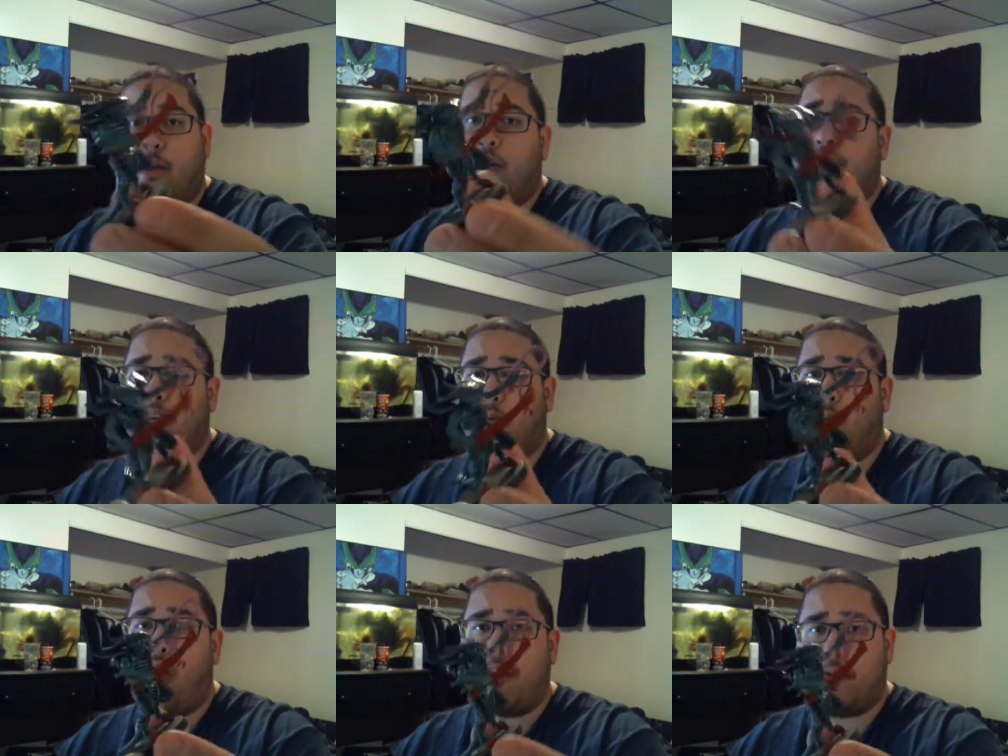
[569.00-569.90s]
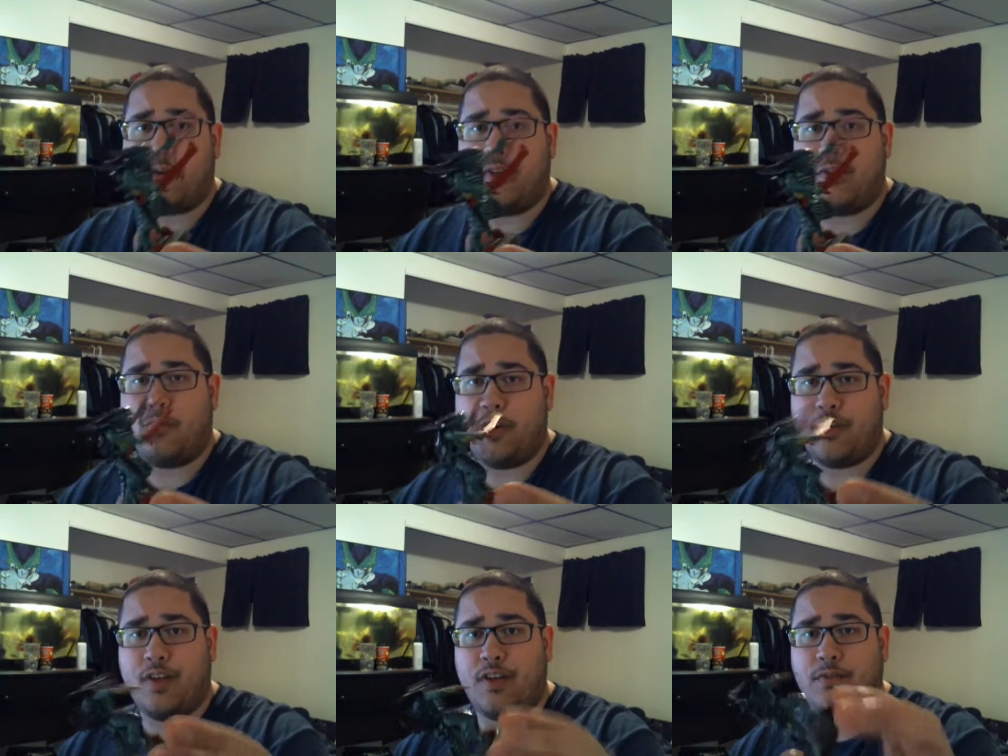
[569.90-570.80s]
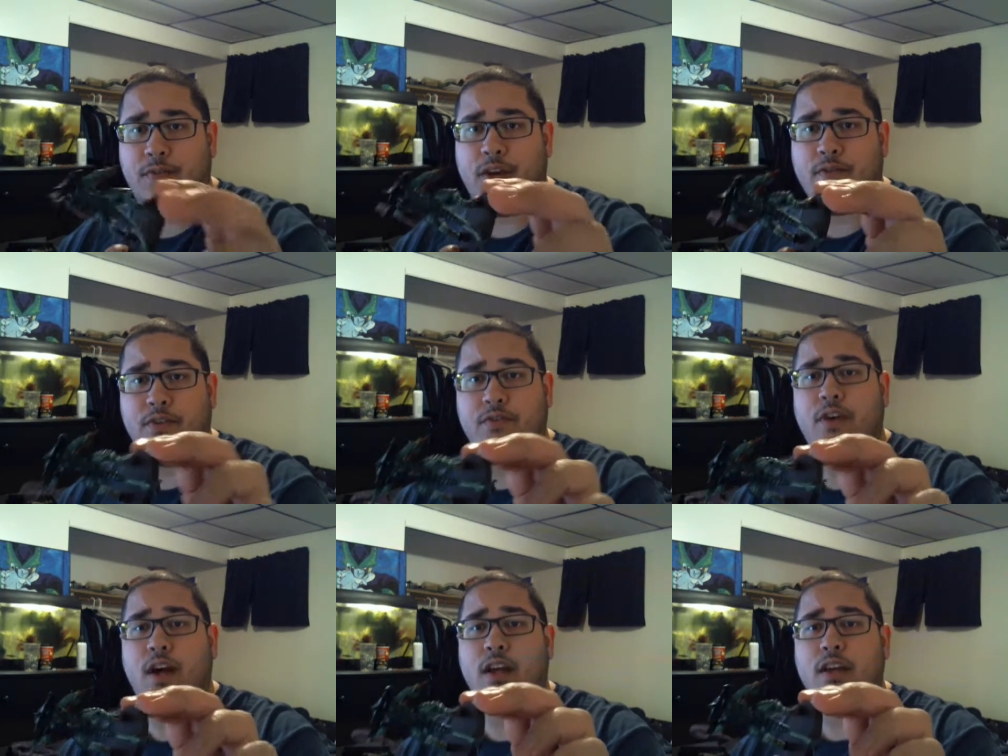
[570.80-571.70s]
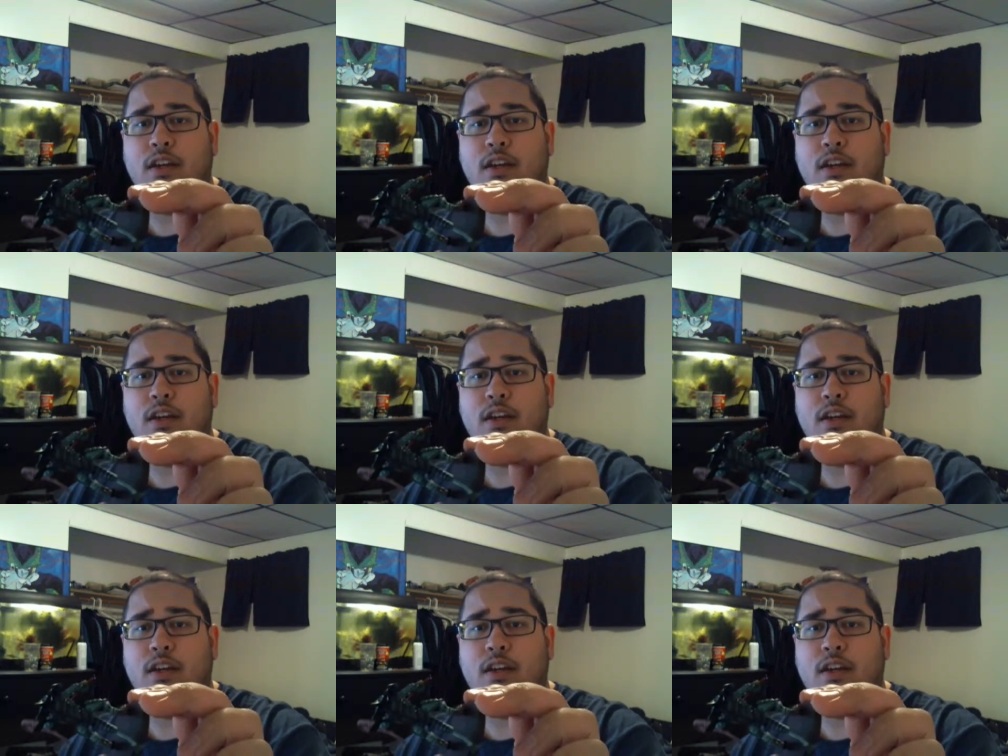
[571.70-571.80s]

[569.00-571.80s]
oh, and the wash, because the wash takes forever to dry.